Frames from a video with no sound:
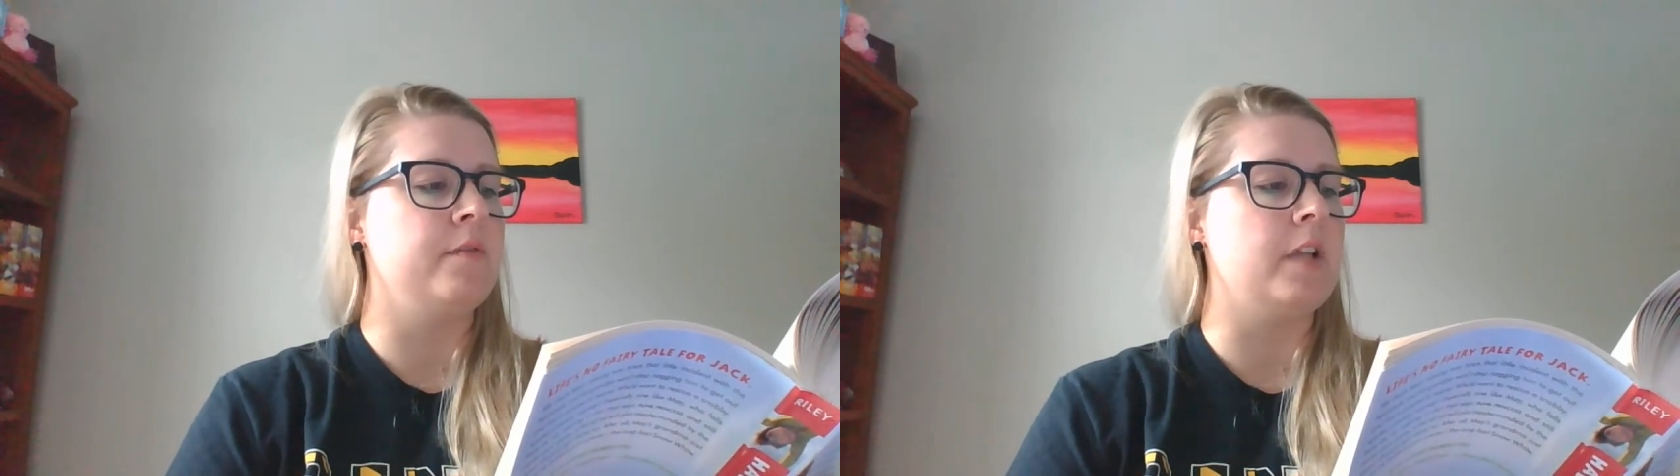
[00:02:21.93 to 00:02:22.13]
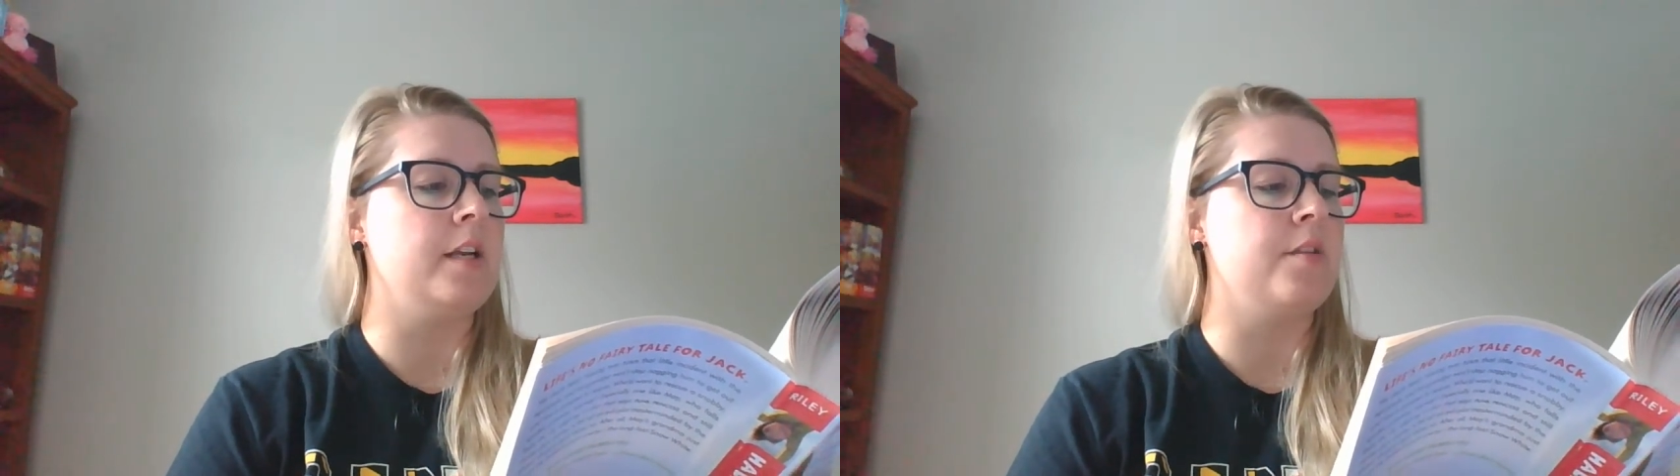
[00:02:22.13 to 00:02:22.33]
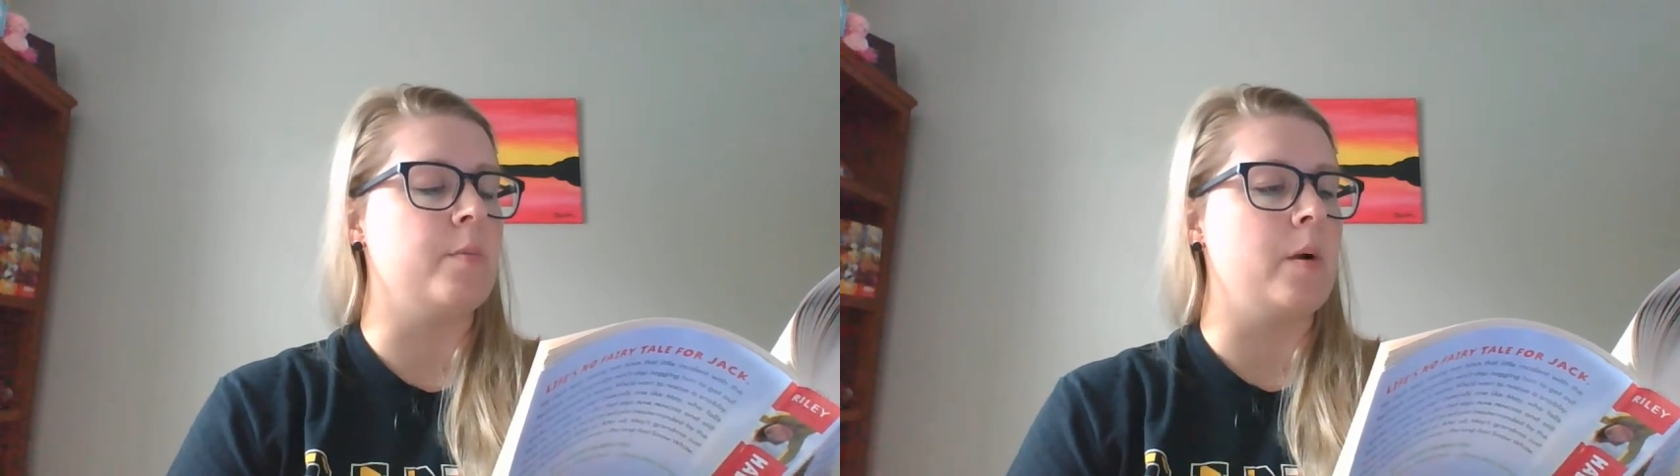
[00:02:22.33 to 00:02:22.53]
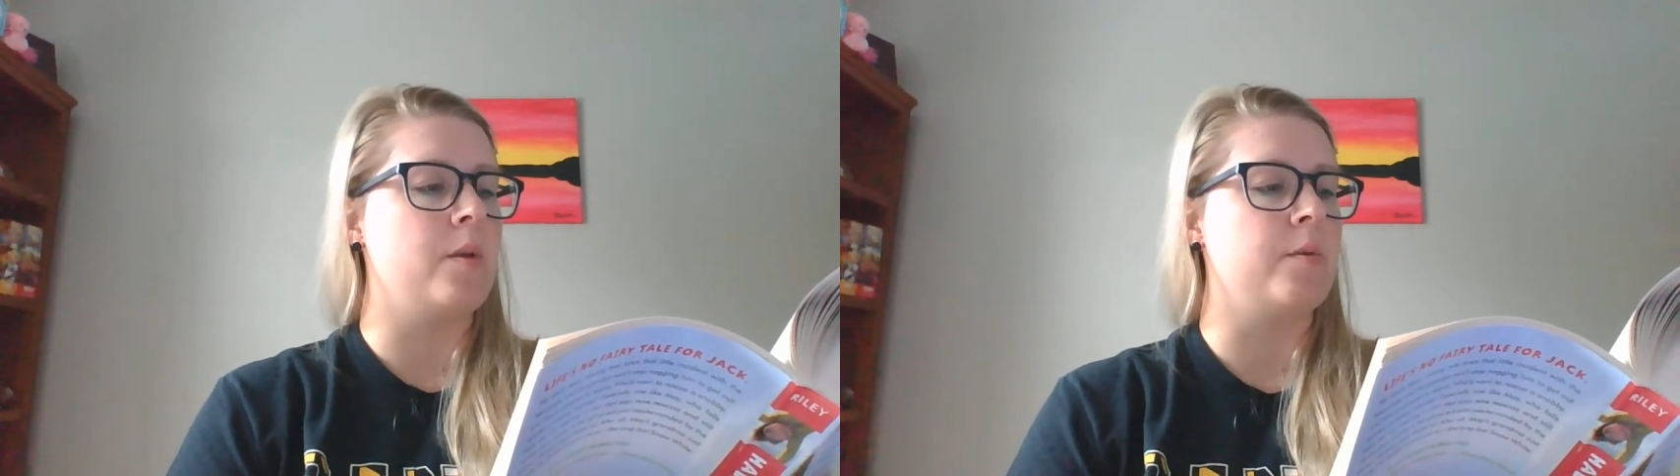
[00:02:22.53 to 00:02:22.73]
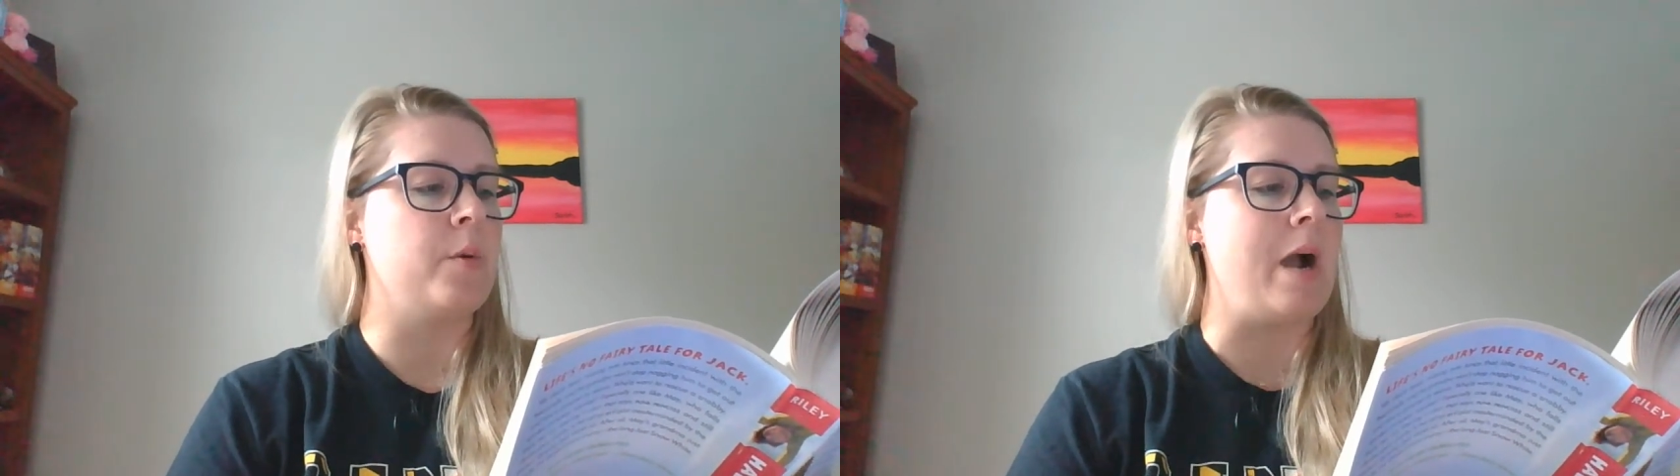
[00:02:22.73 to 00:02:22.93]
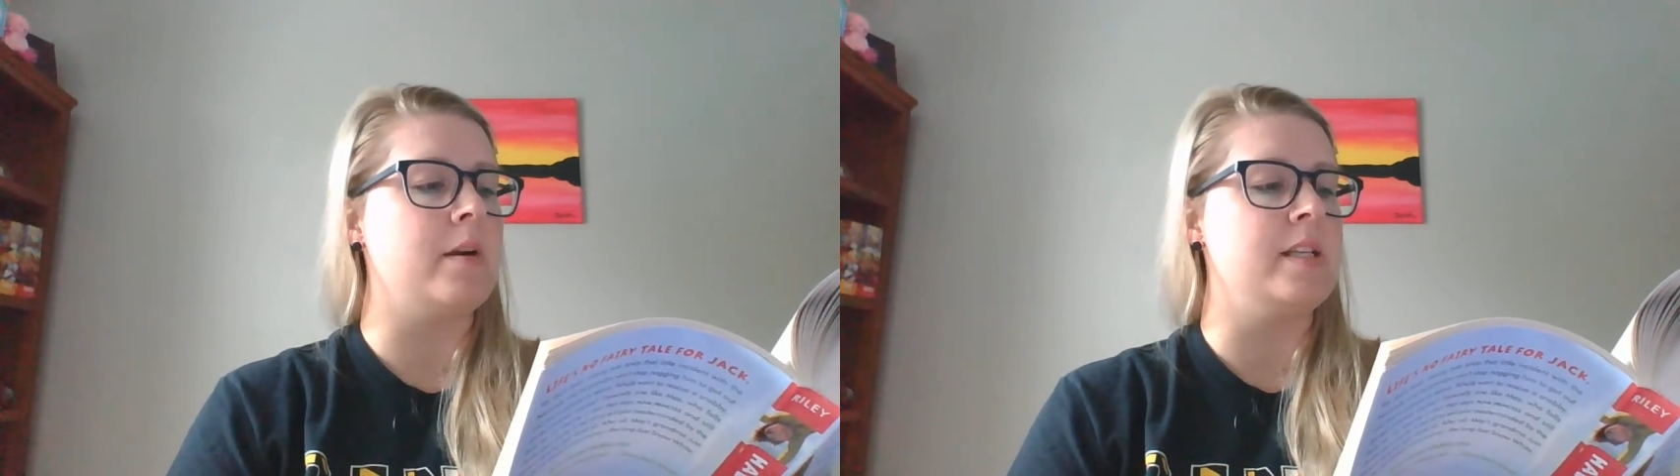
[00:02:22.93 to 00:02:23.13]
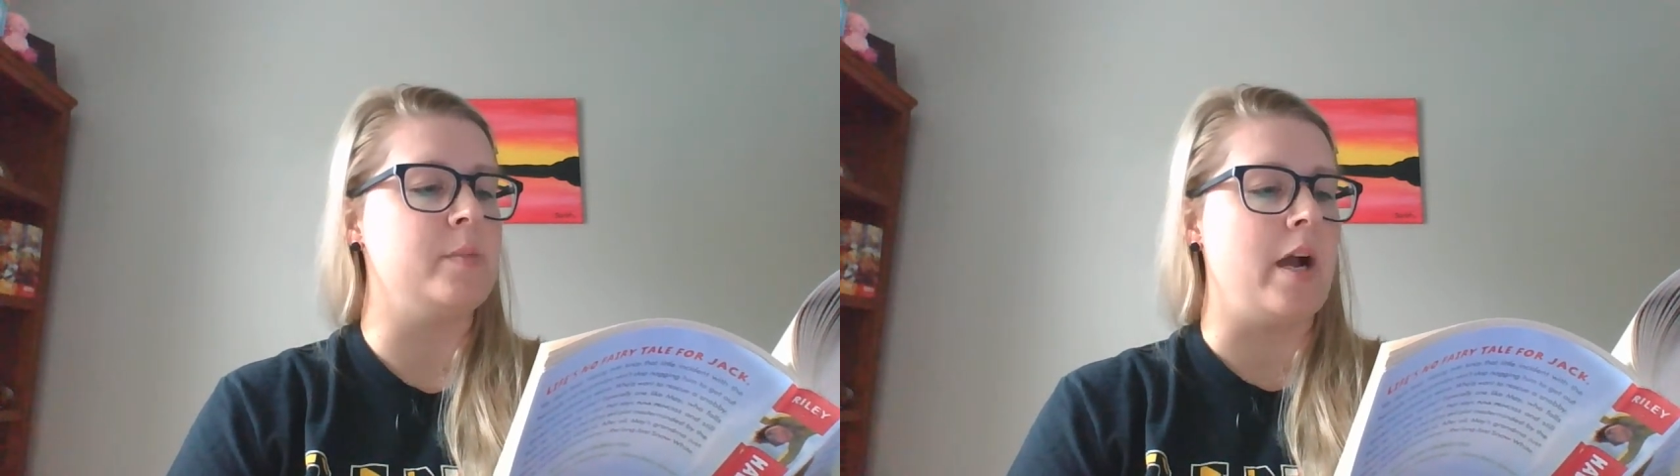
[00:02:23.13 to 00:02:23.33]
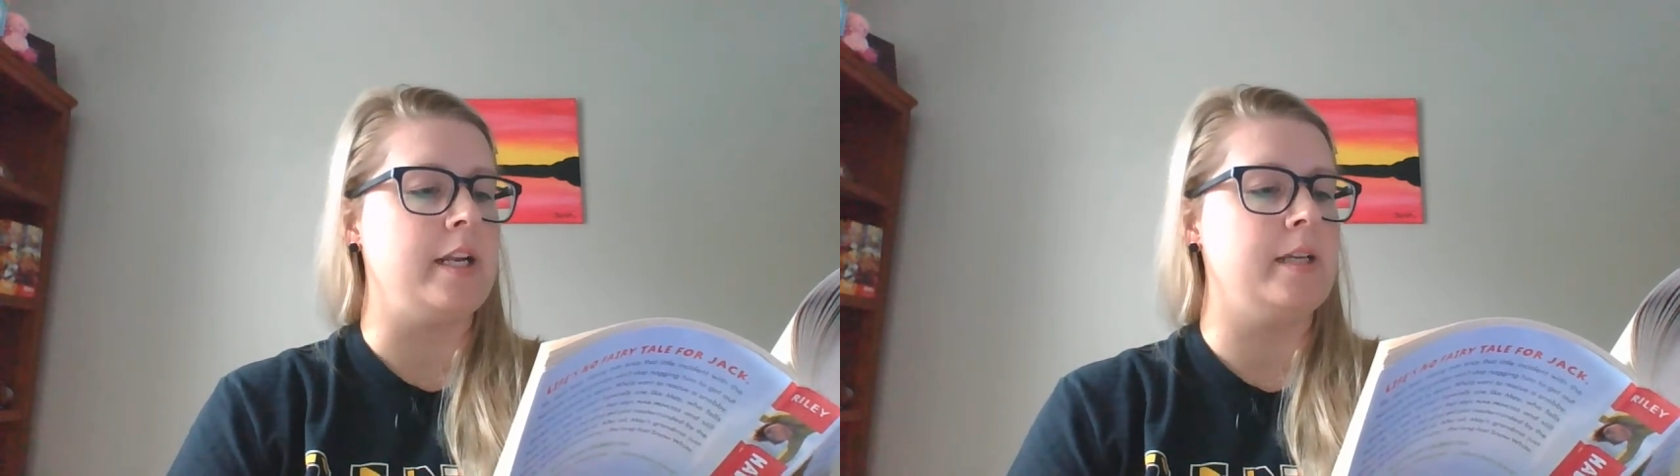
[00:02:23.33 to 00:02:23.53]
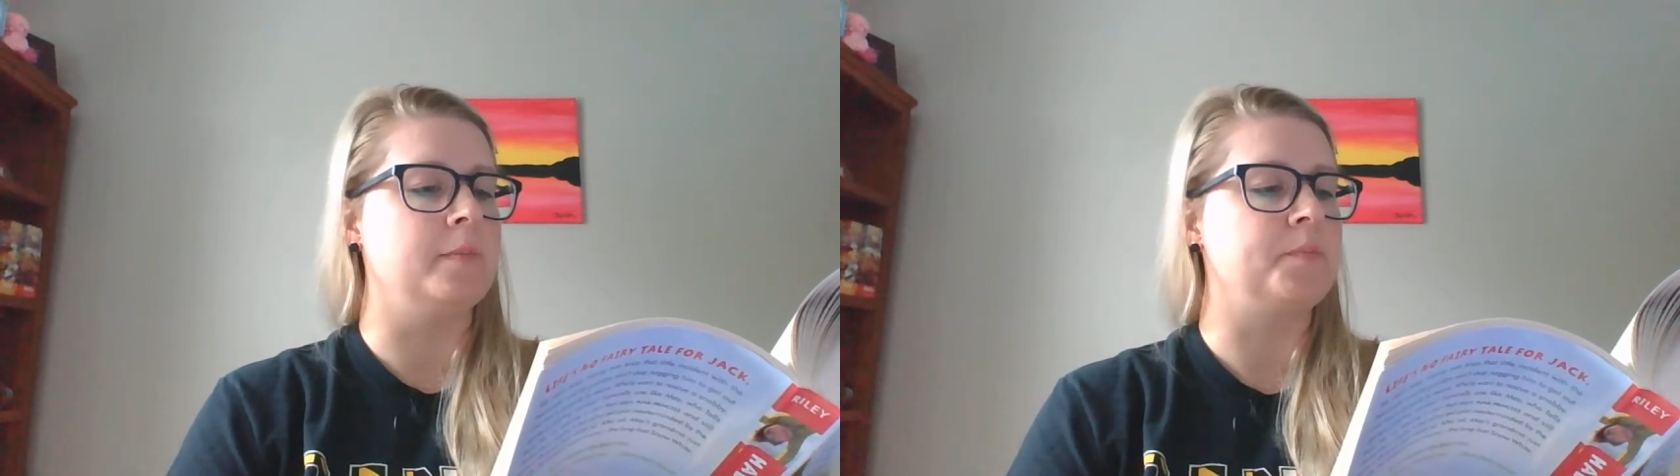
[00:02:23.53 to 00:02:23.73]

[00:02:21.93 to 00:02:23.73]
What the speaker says: flooded throughout his body.